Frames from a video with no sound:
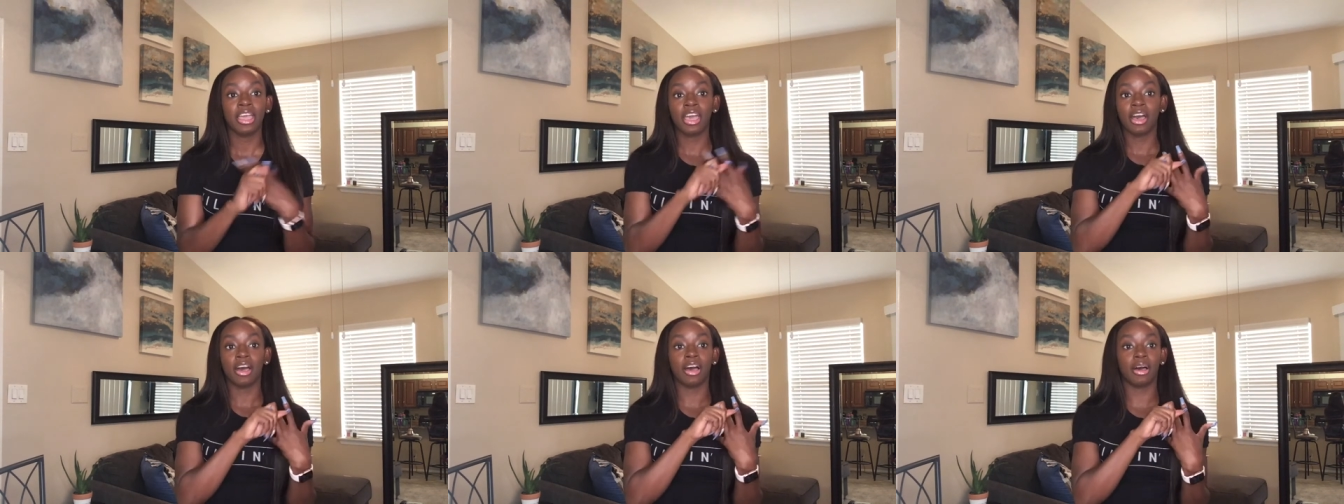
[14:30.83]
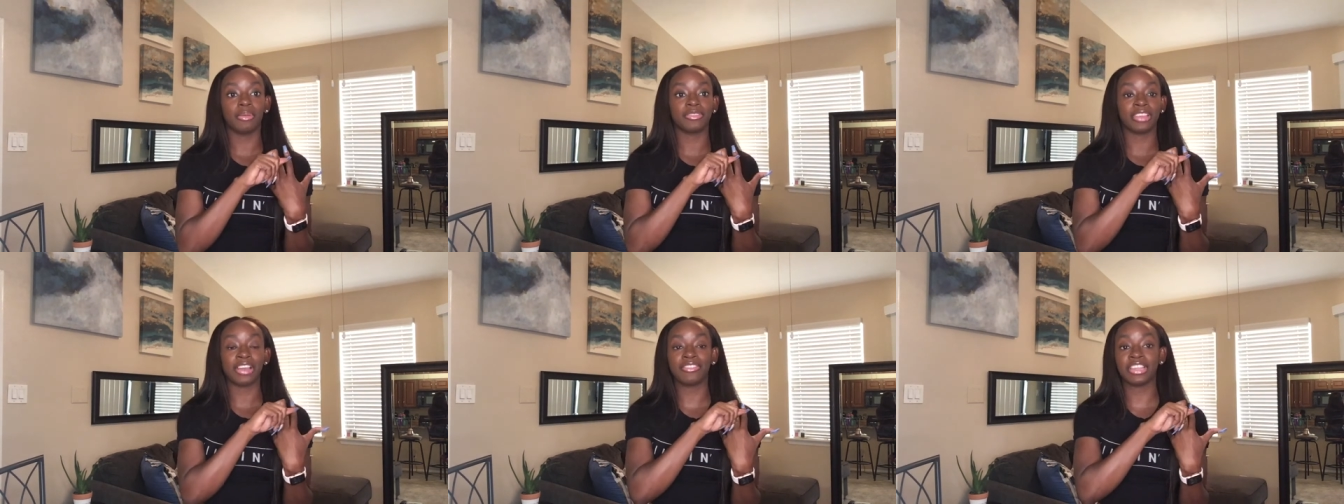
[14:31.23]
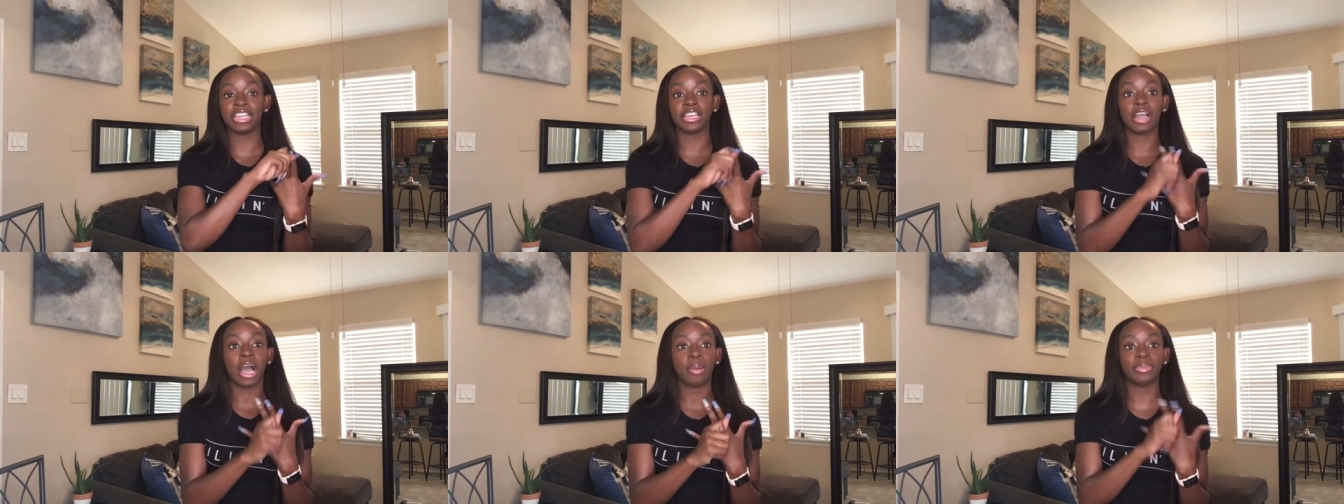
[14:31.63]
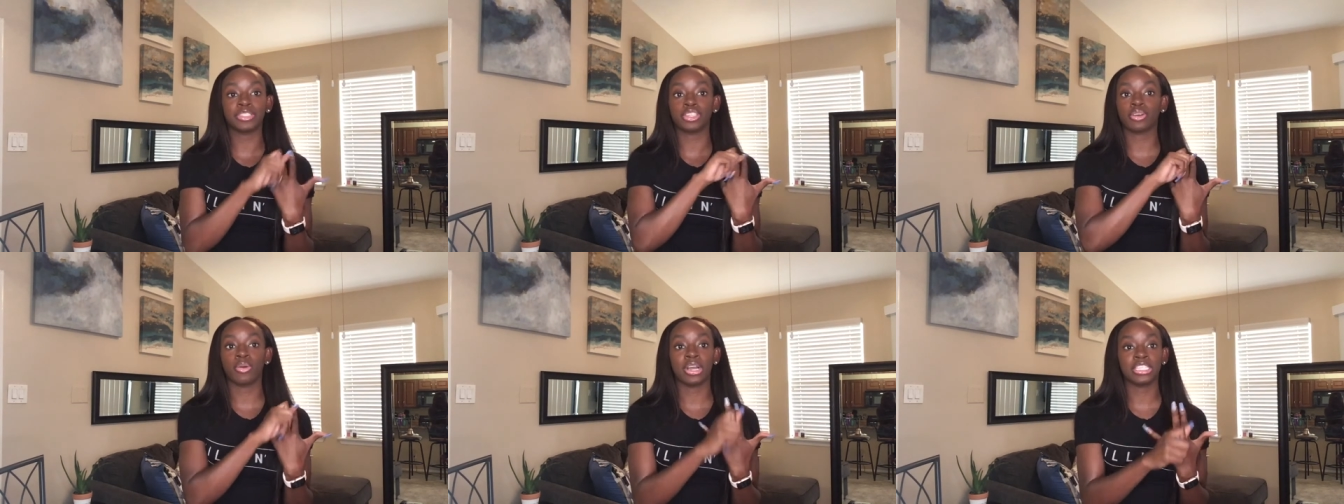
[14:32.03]
If you have any comments or
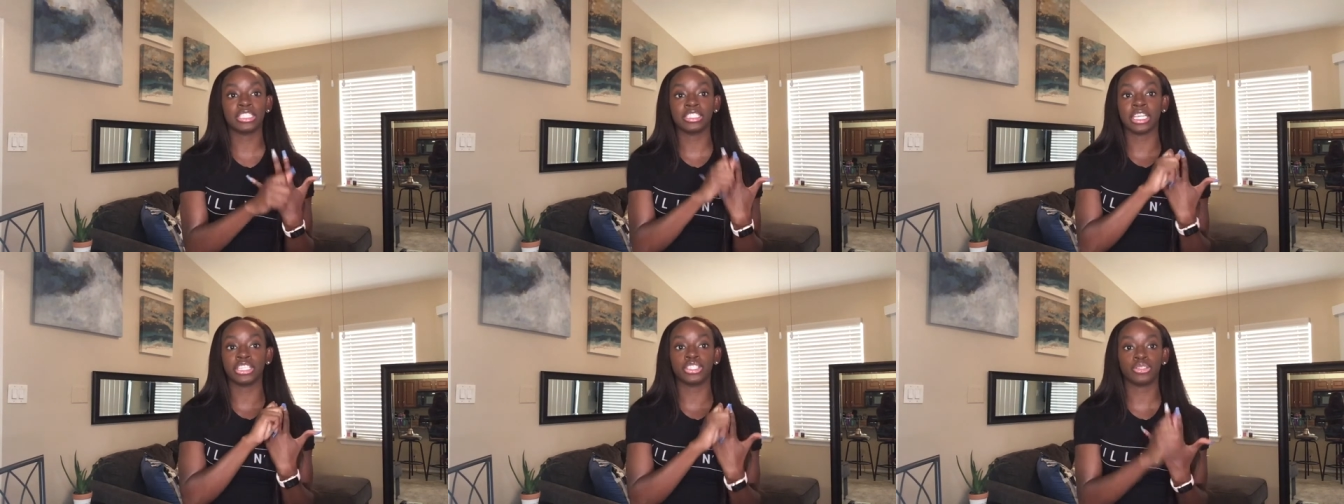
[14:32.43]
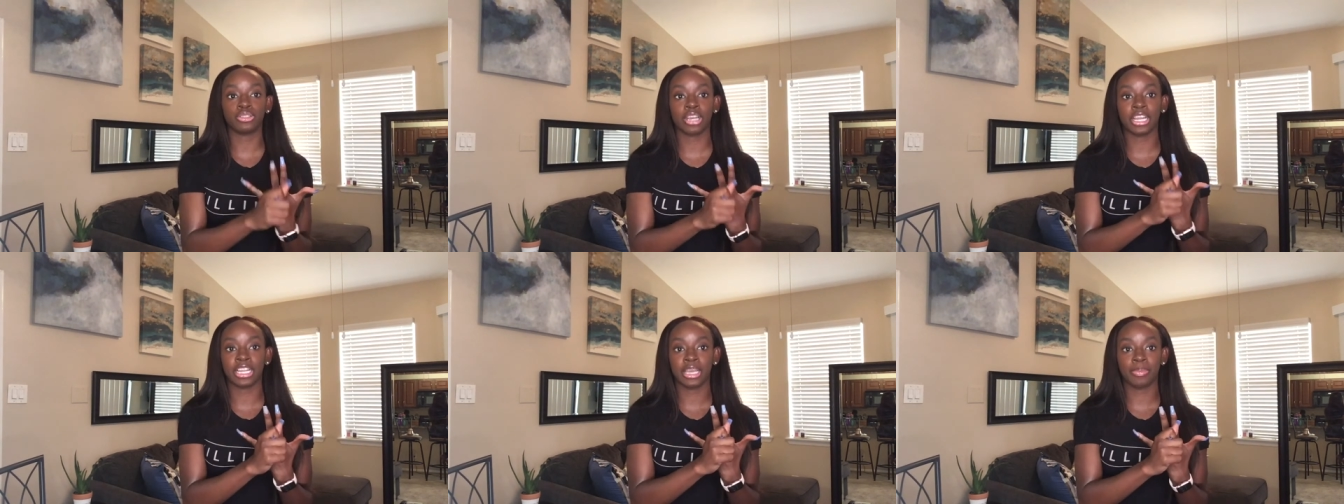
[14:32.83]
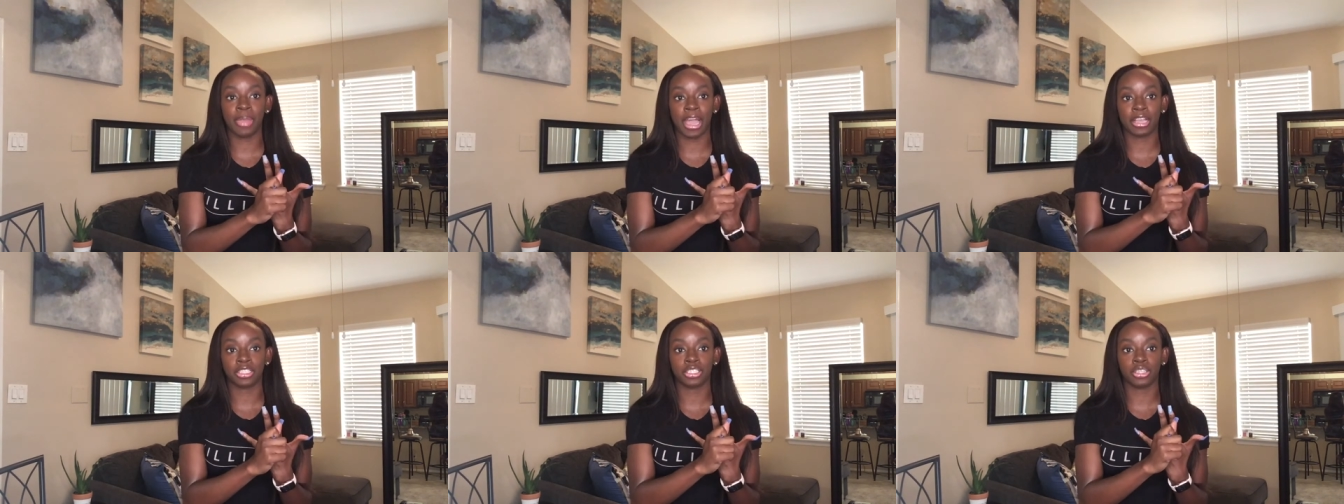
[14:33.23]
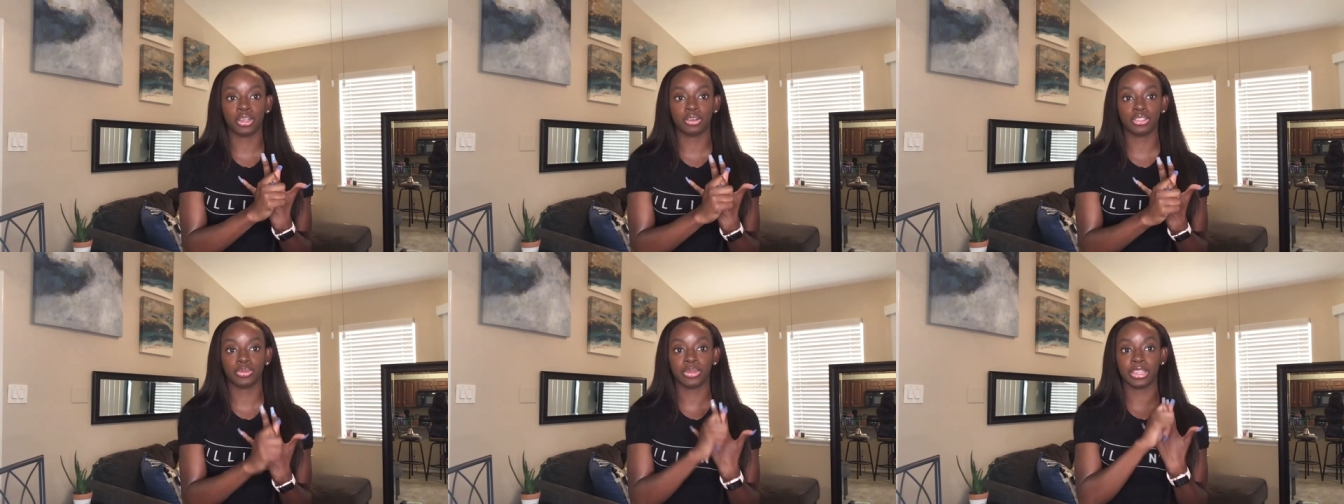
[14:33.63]
questions, I do try to get back to
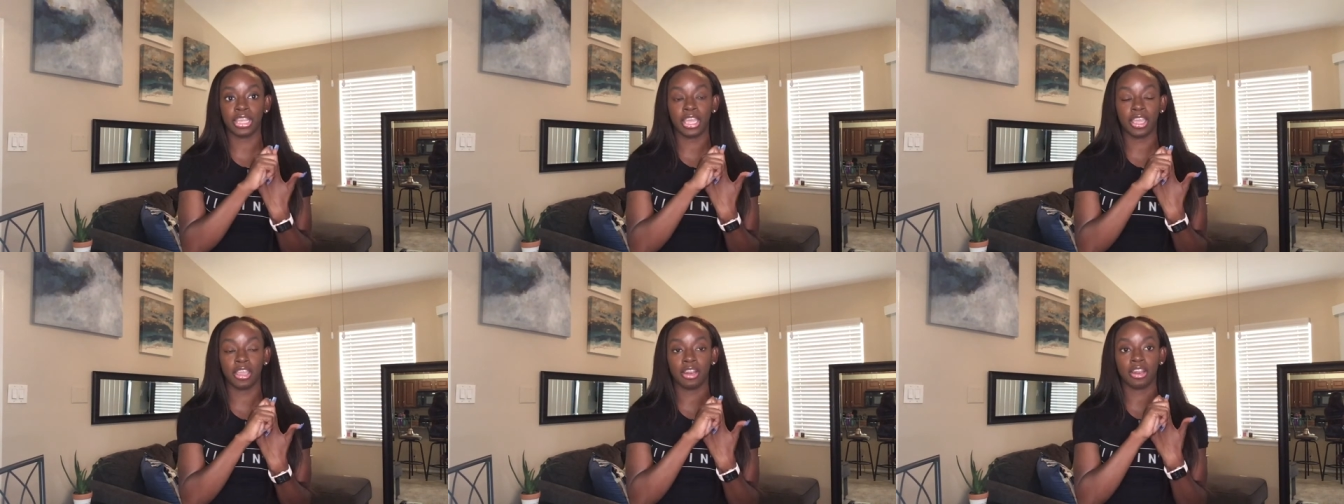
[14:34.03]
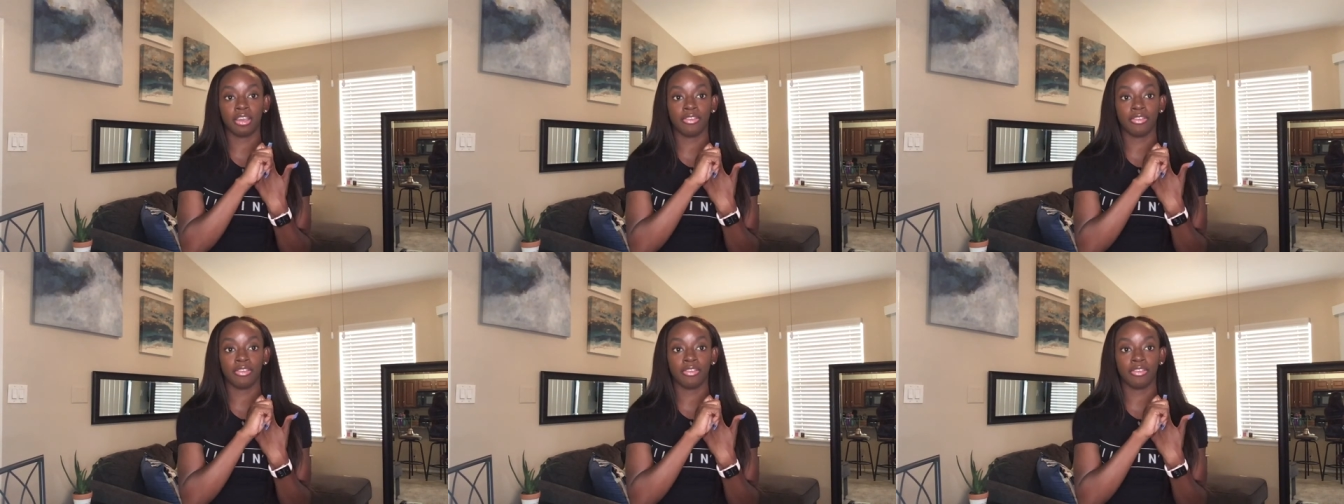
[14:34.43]
those within